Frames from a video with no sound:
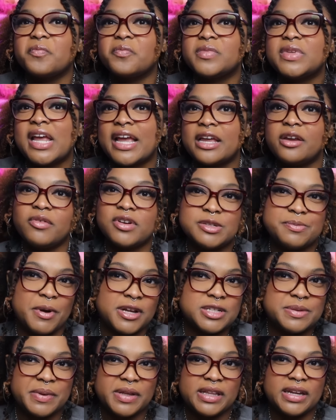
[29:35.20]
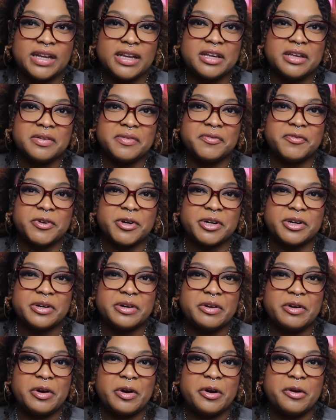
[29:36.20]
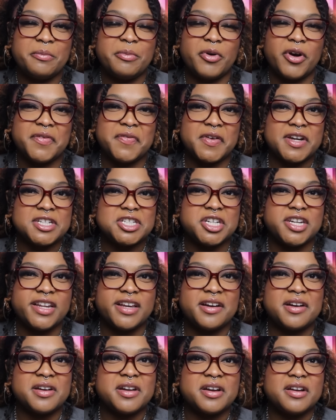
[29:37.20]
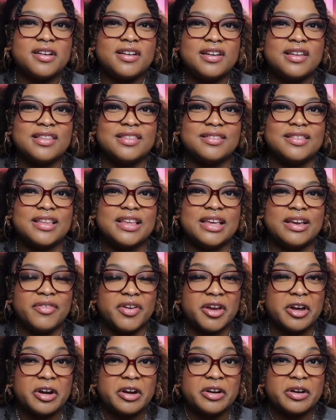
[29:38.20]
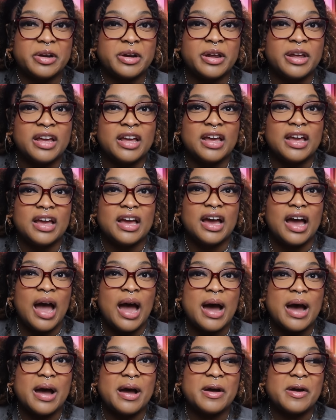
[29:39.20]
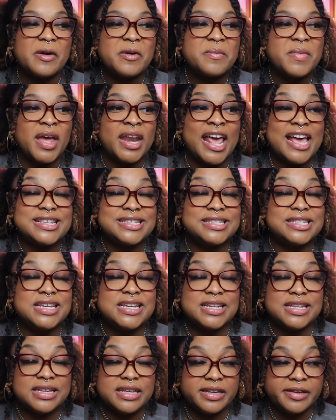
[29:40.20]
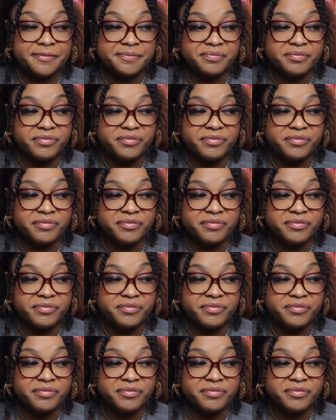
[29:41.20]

Taking responsibility for her boyfriend cheating on her and giving her an STD.